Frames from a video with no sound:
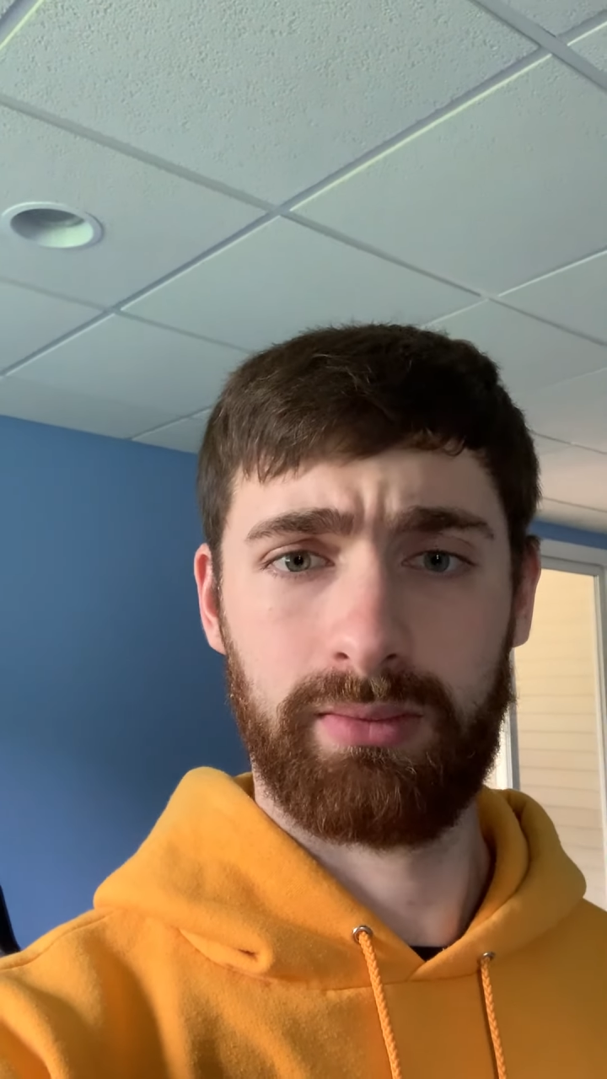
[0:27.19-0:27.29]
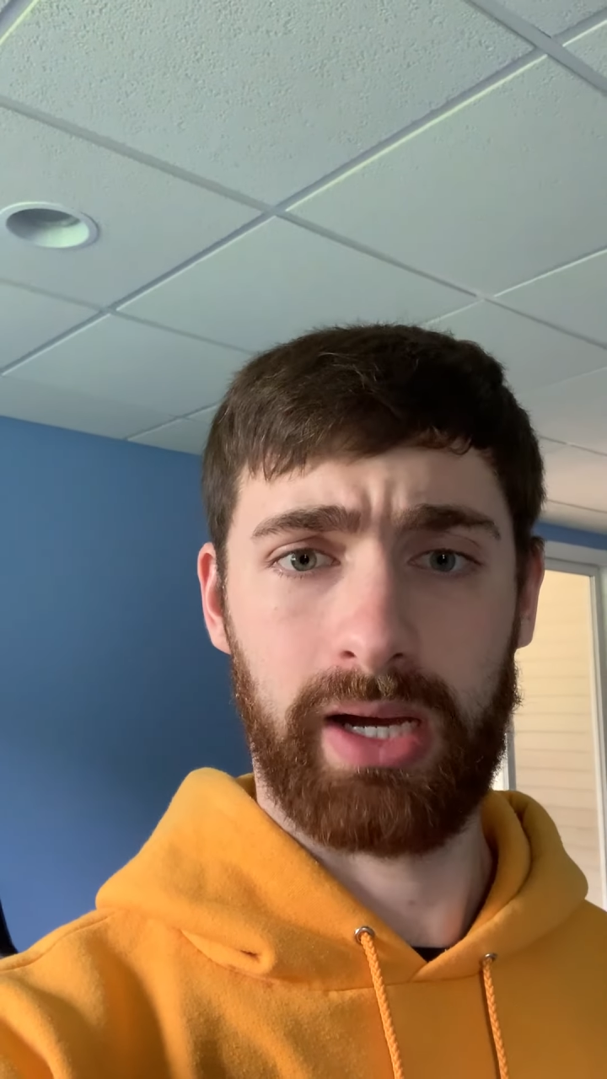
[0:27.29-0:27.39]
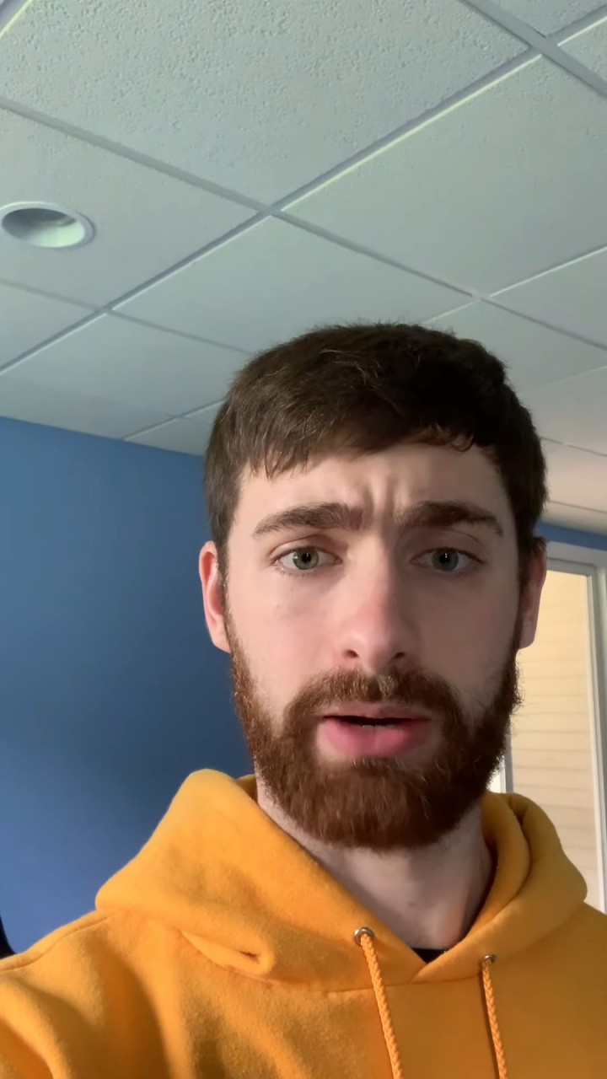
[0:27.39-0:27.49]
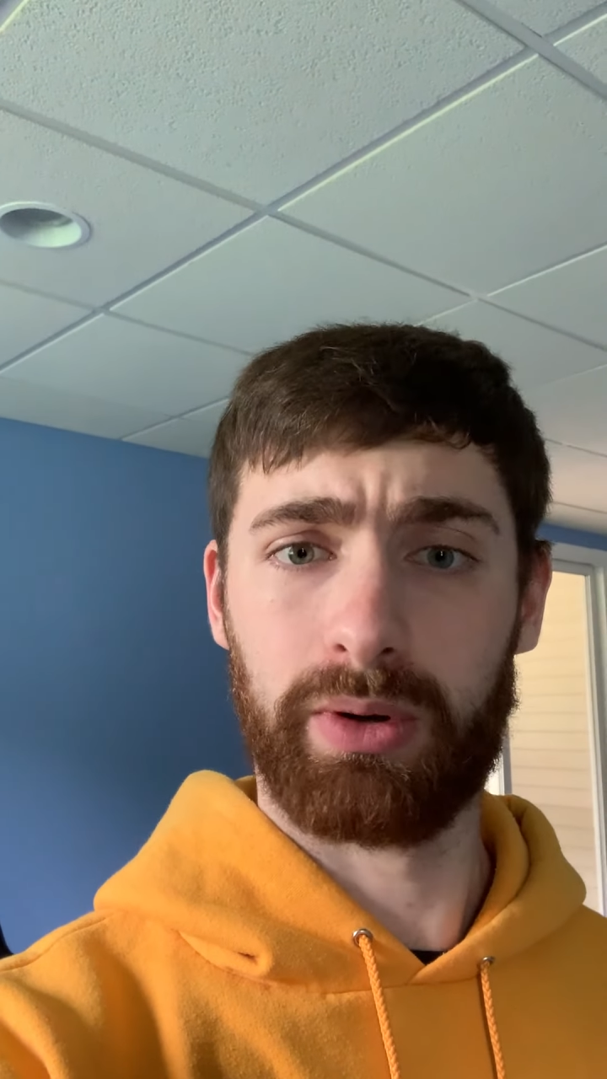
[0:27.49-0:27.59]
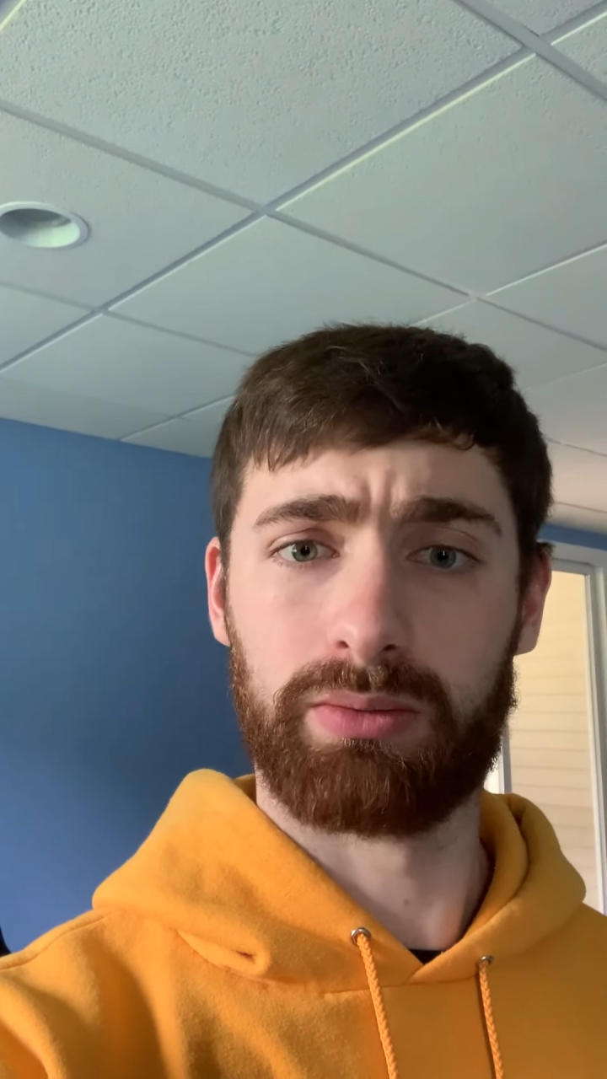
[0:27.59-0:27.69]

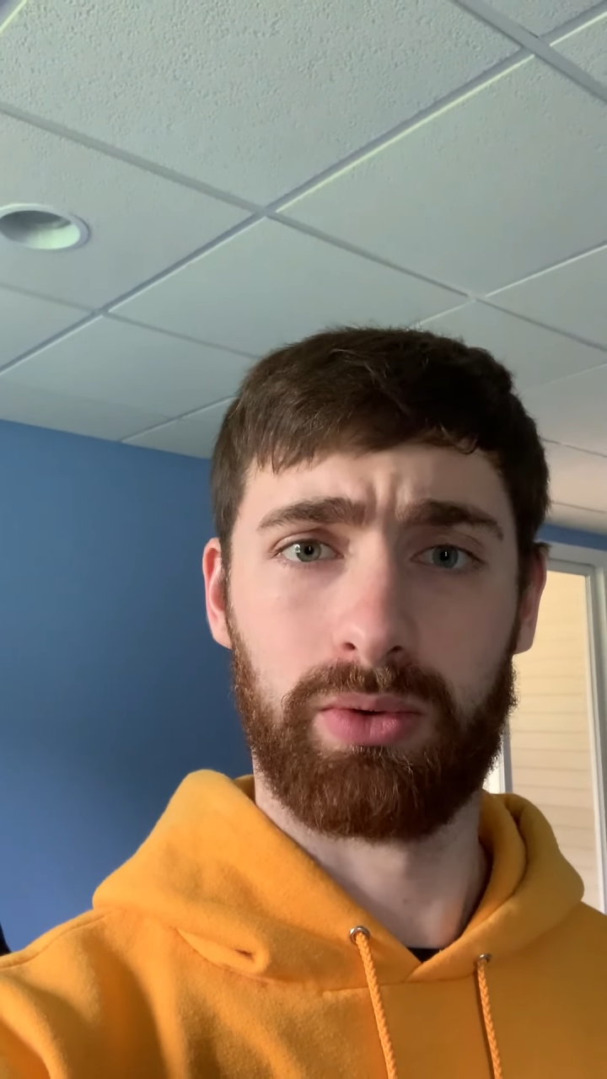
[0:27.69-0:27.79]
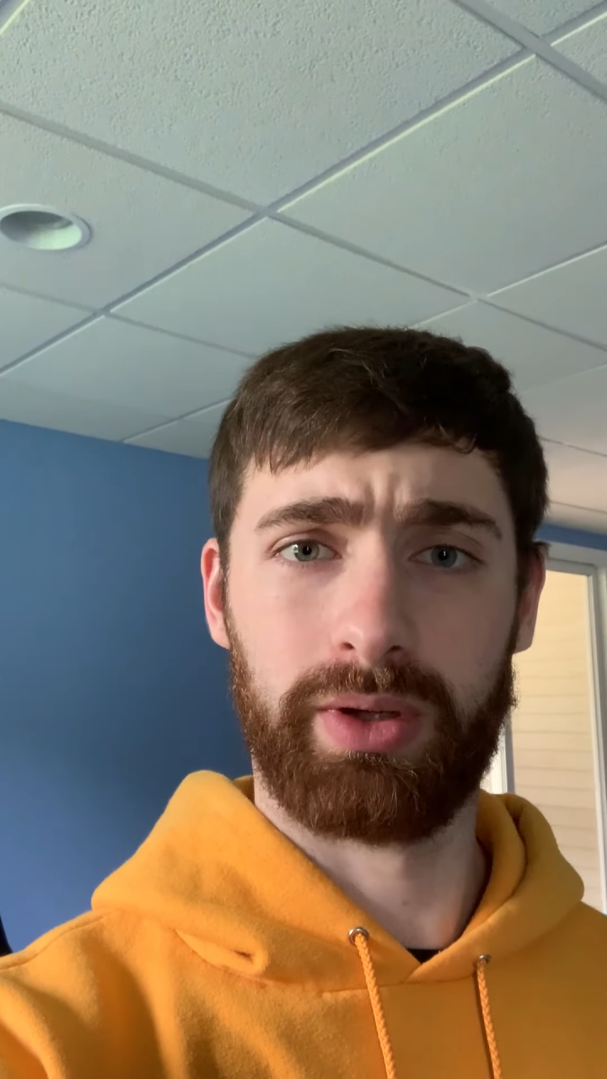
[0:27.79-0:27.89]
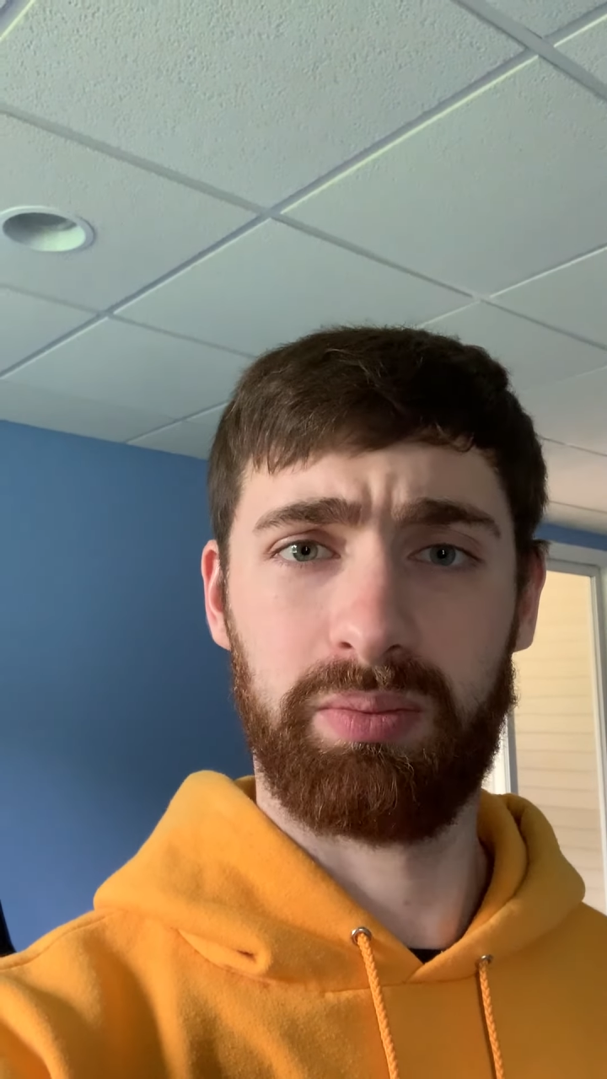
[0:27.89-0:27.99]
what role he